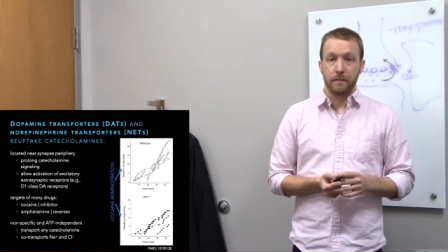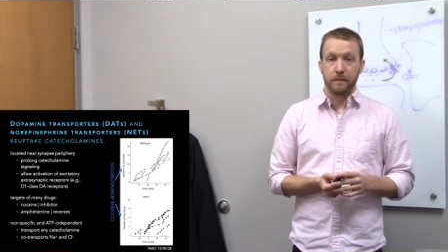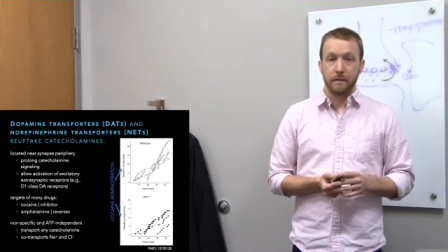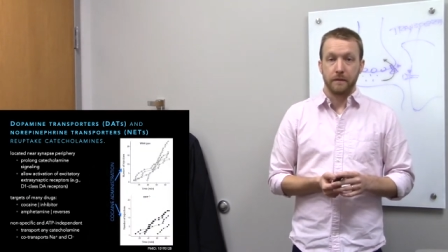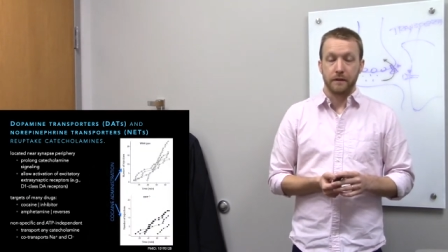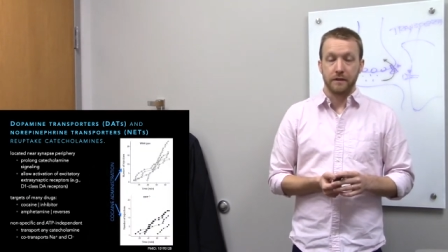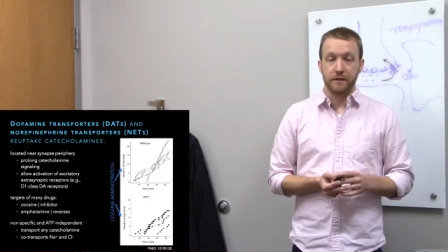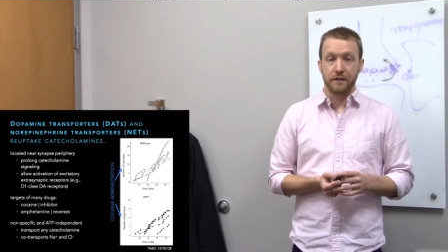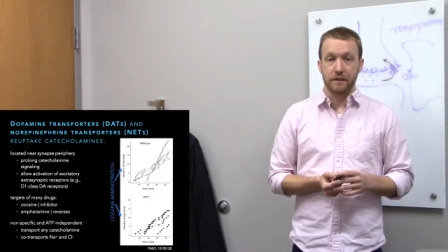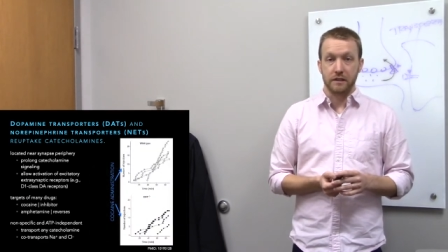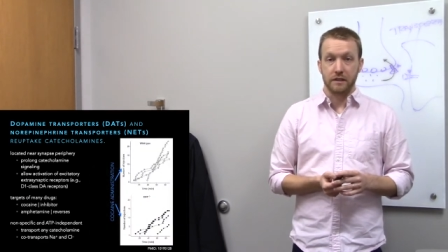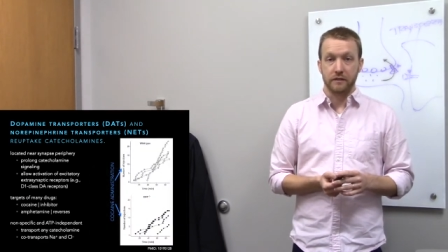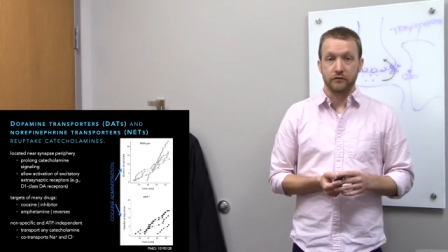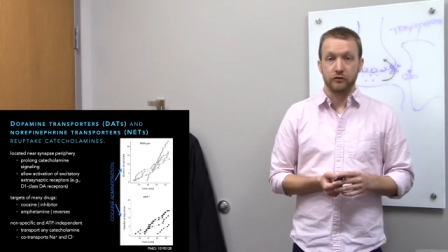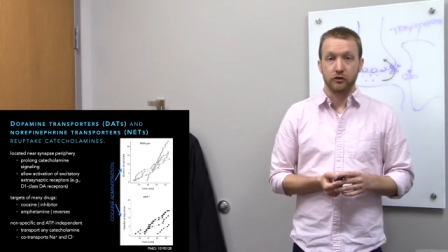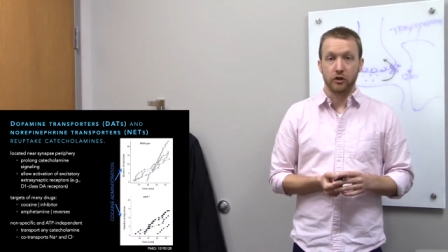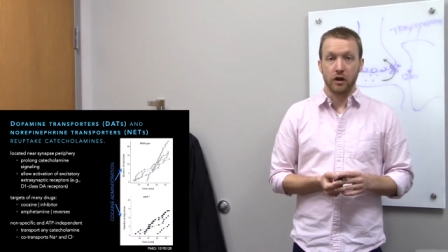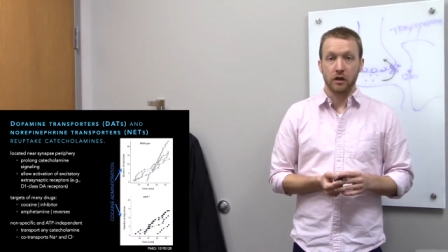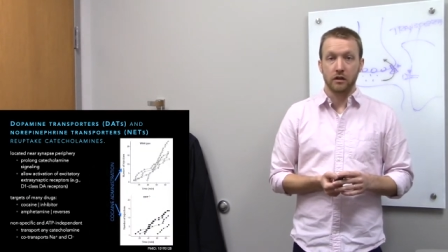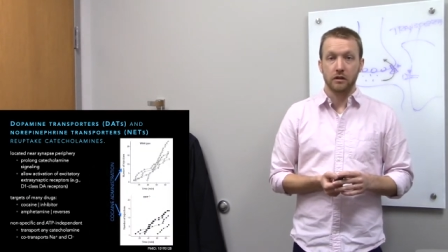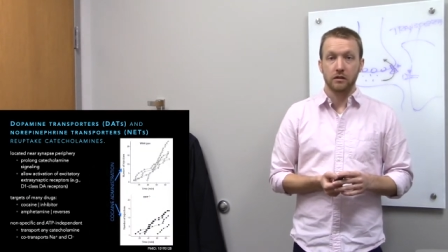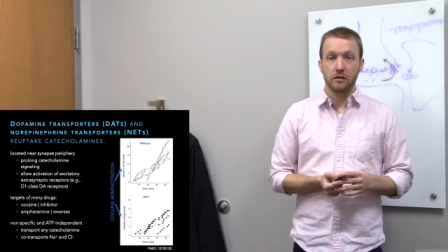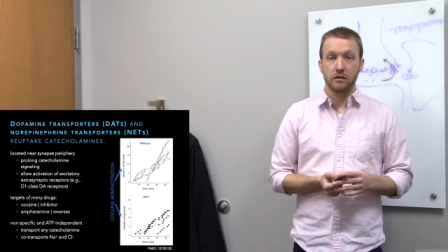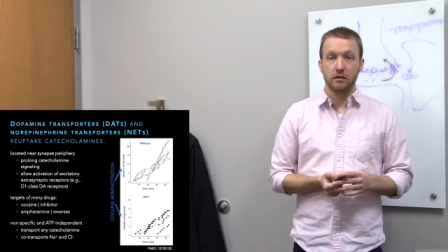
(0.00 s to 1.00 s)
addictive
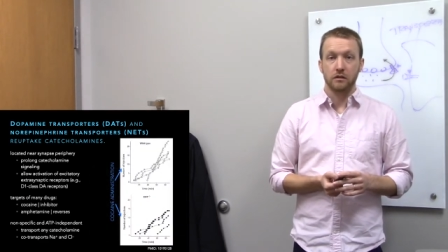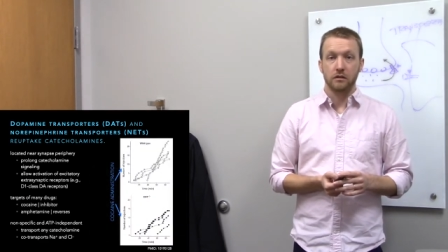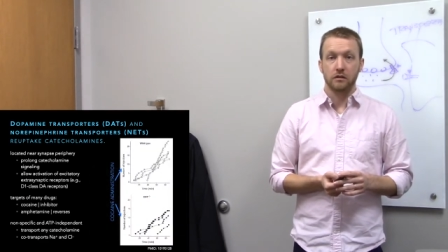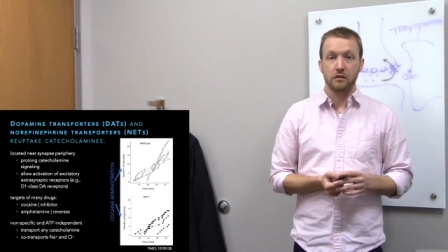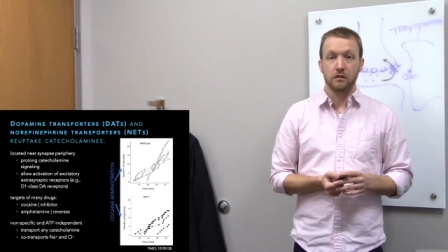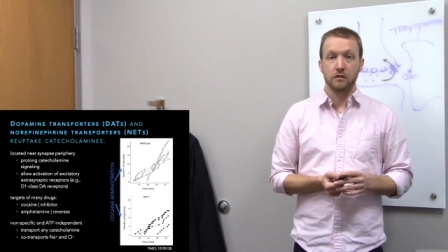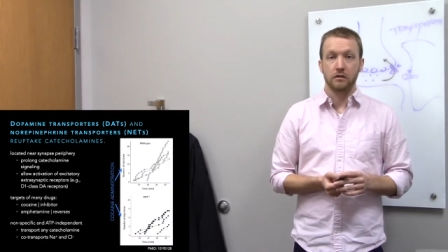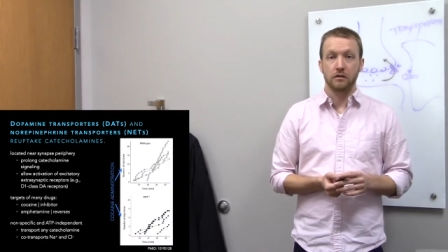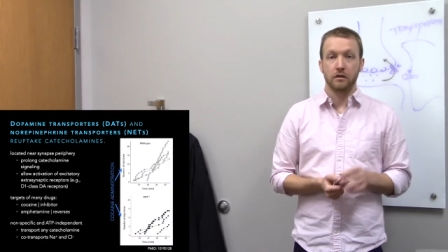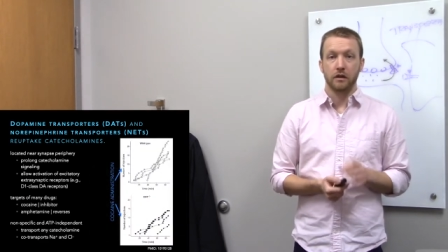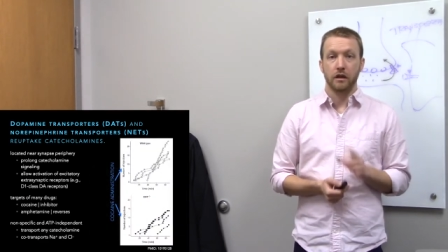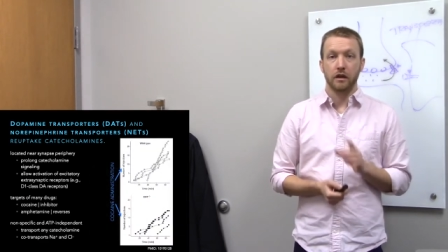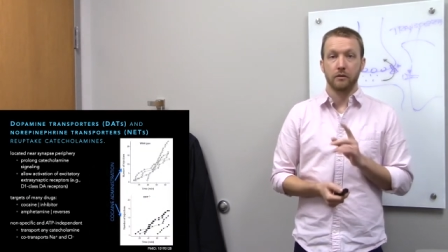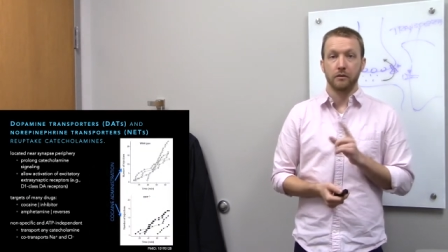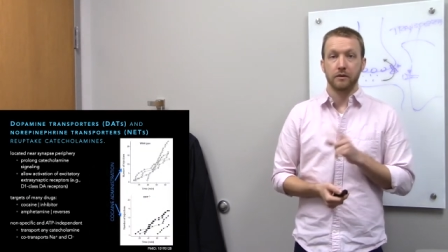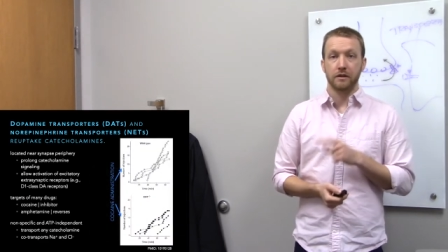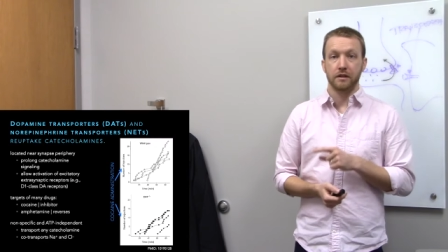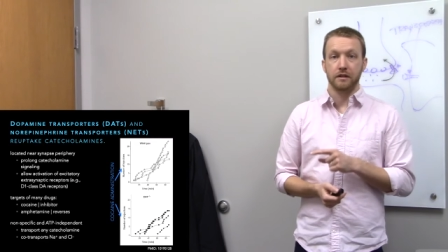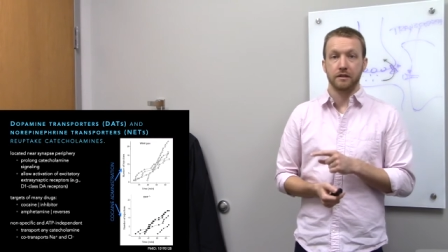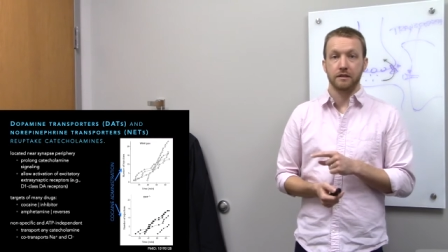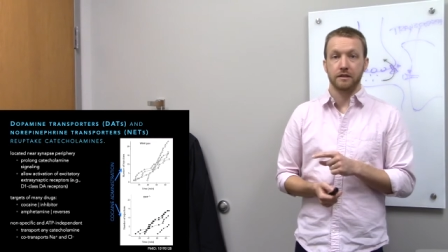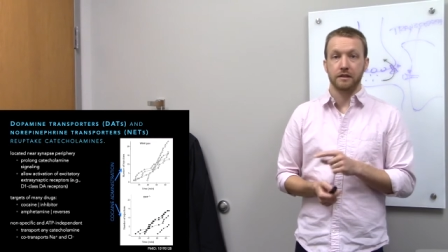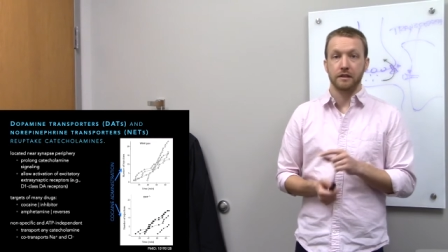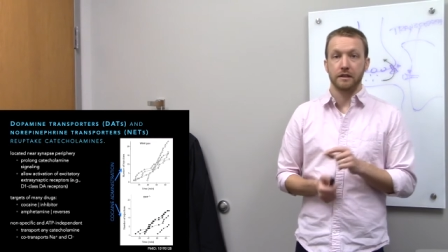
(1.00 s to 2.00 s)
drug, and we
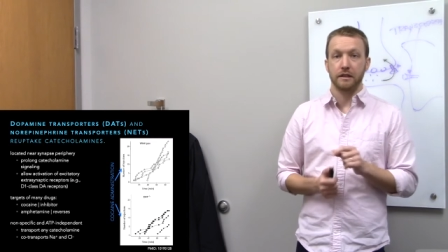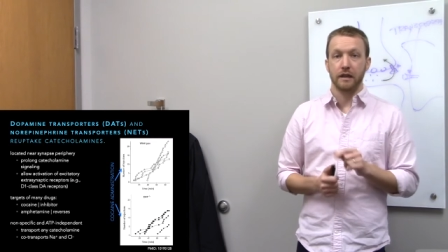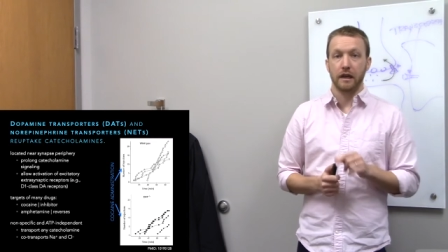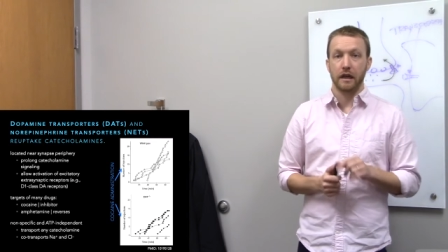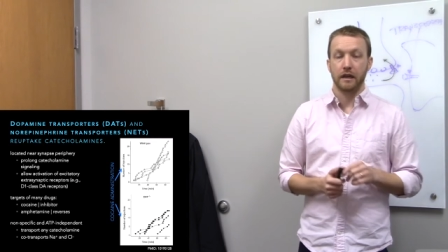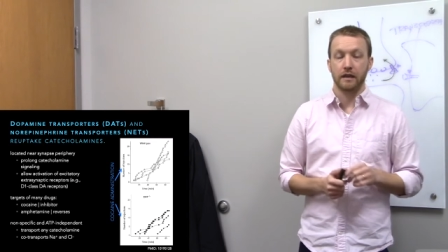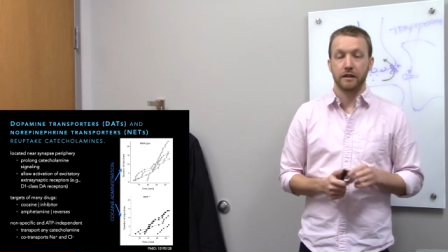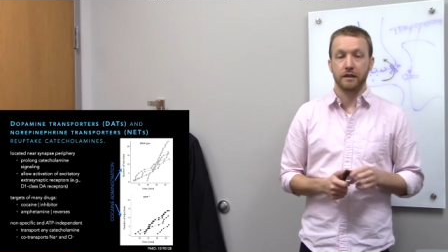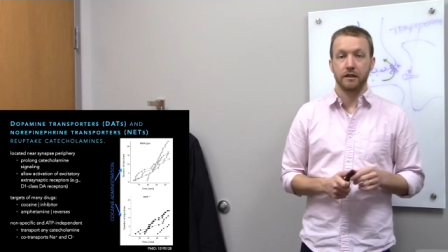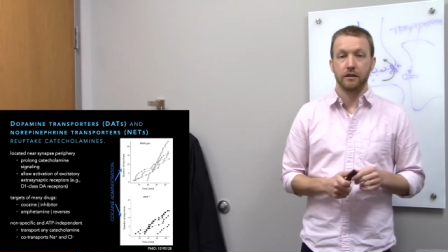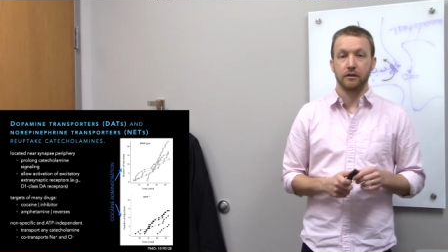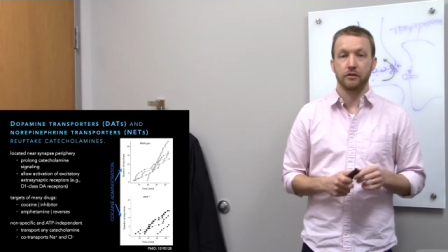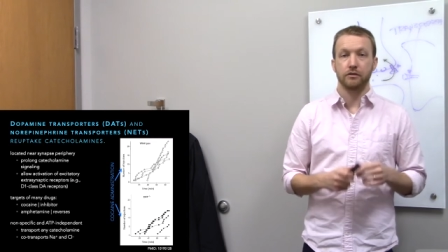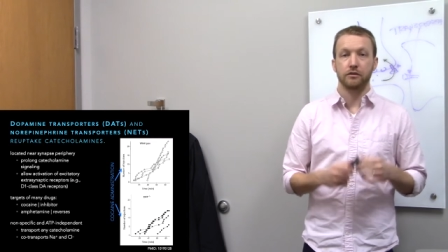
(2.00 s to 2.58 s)
can see that here.